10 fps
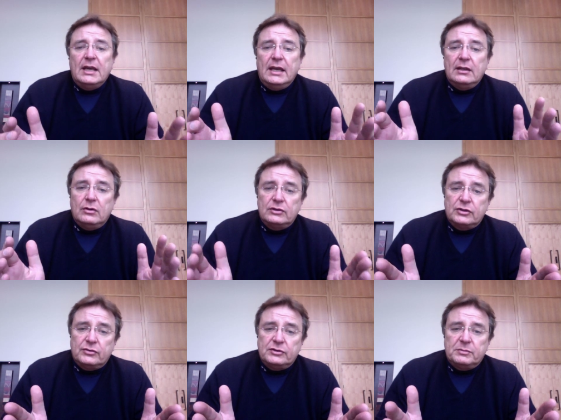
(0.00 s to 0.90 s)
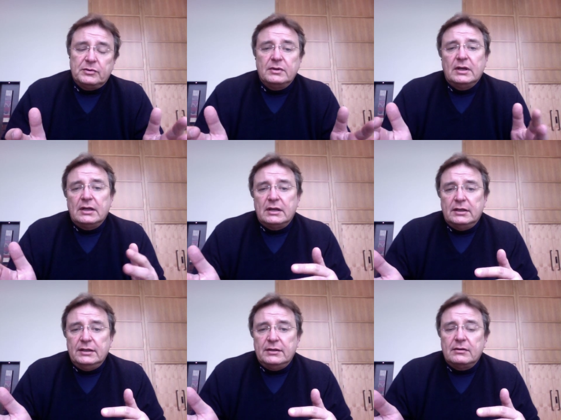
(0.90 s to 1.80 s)
it looks crisper,
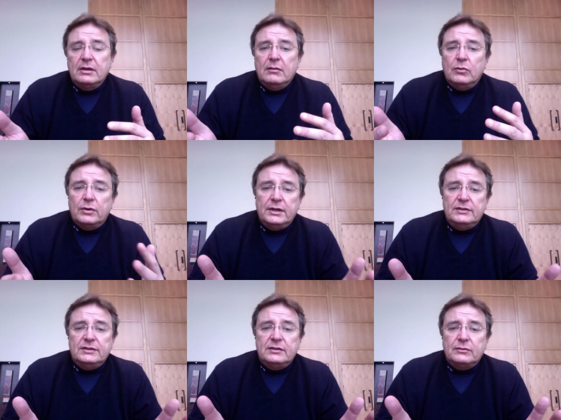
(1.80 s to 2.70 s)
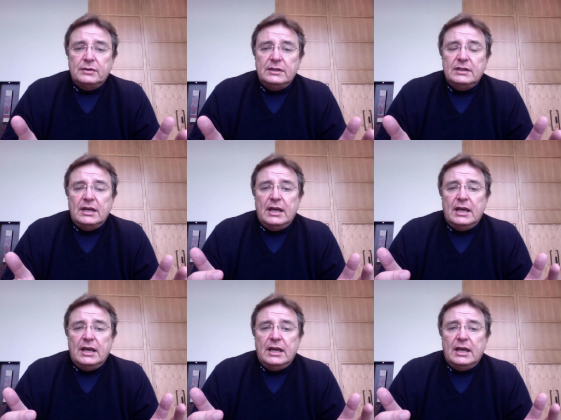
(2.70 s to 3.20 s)
cleaner, more easy to read,